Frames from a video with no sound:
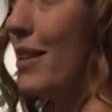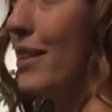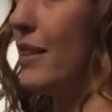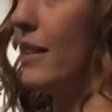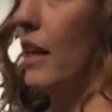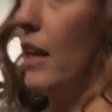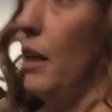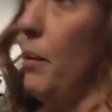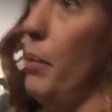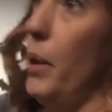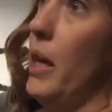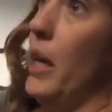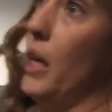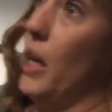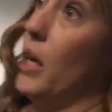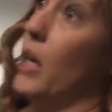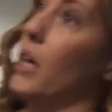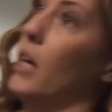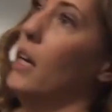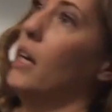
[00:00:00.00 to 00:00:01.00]
that's like up
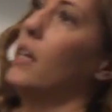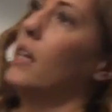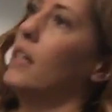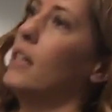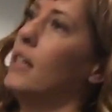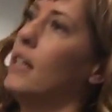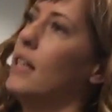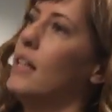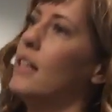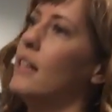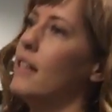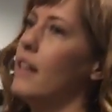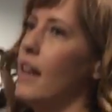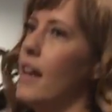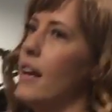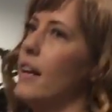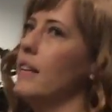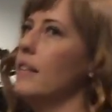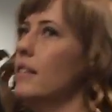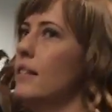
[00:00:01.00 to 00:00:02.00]
here,
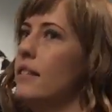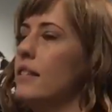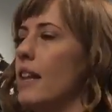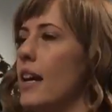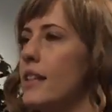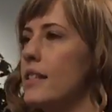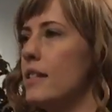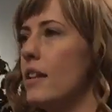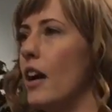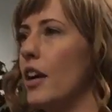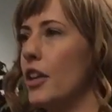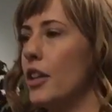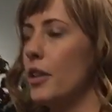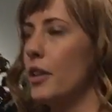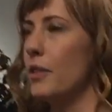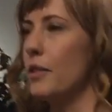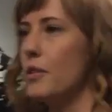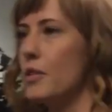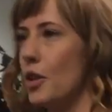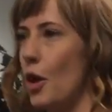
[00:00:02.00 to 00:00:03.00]
then that's not
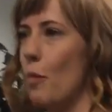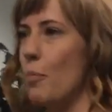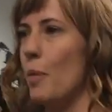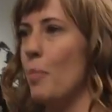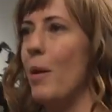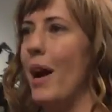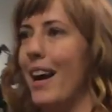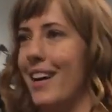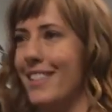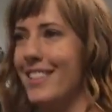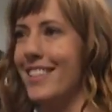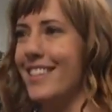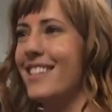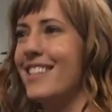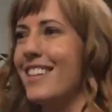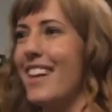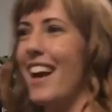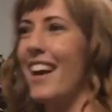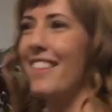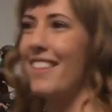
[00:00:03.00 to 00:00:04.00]
your scope of
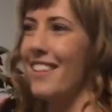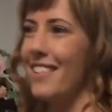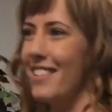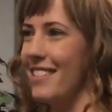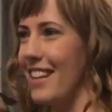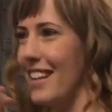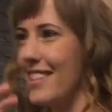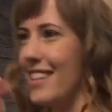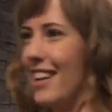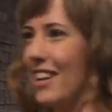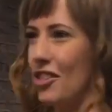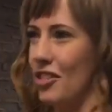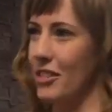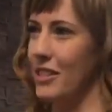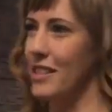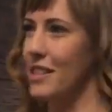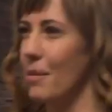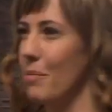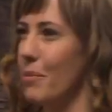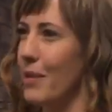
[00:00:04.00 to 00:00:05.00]
practice, okay? That's
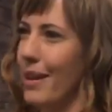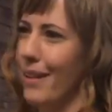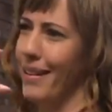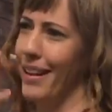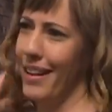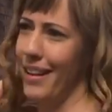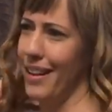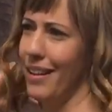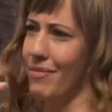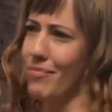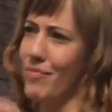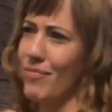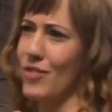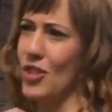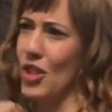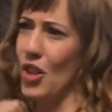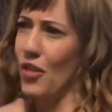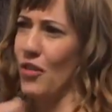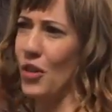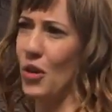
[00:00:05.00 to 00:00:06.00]
actually something like a
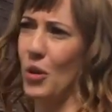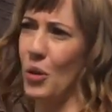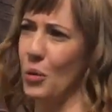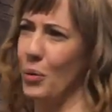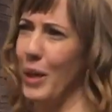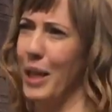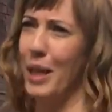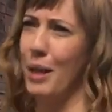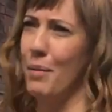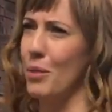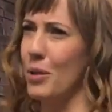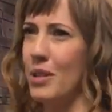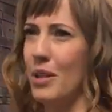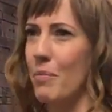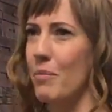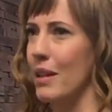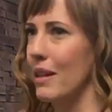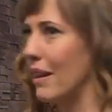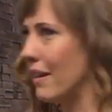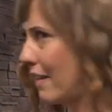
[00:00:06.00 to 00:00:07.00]
cervical rib or
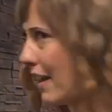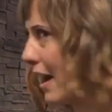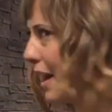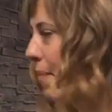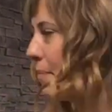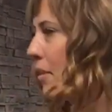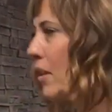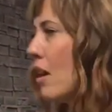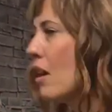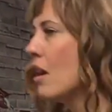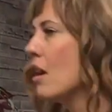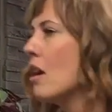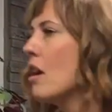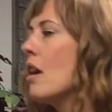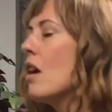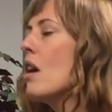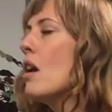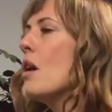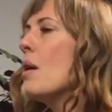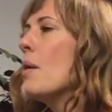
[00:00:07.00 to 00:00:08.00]
something like that.
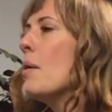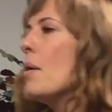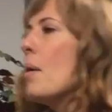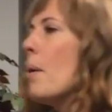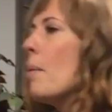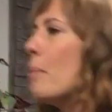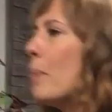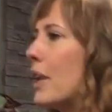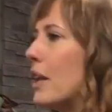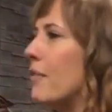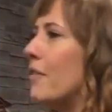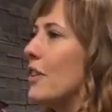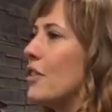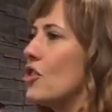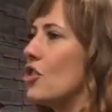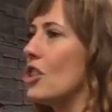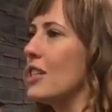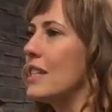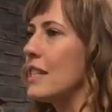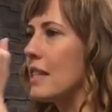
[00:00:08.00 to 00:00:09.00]
But if
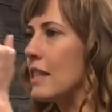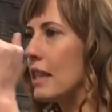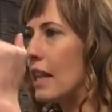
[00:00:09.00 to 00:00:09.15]
it's just